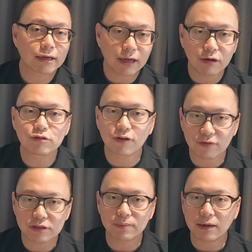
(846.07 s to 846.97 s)
account of
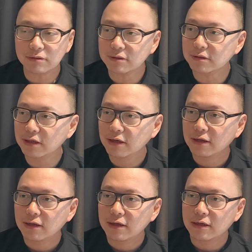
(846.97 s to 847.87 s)
your spouse.
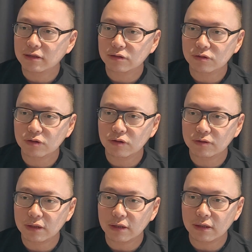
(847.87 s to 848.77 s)
It's also
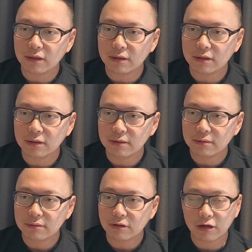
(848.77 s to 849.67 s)
the
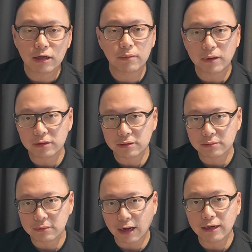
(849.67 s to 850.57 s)
talking about
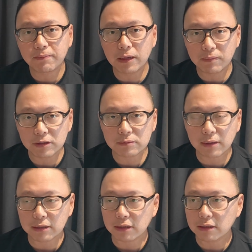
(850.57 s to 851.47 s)
other people's
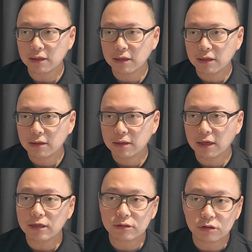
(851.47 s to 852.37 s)
money.
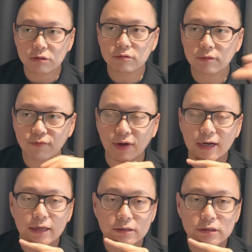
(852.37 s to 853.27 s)
Yeah, so
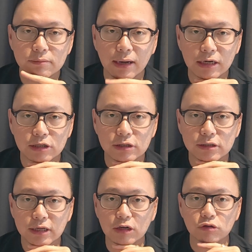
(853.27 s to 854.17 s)
finance
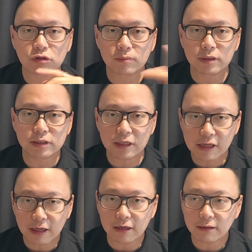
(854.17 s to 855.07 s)
managers can also be seen
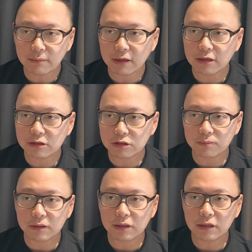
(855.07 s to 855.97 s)
here because
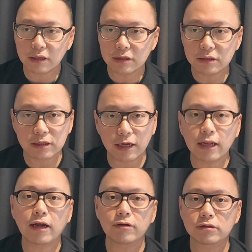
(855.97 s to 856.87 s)
Jupiter is in the
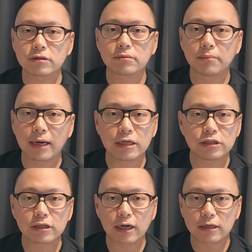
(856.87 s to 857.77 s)
8th house
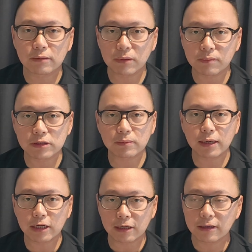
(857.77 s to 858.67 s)
managing other people's money.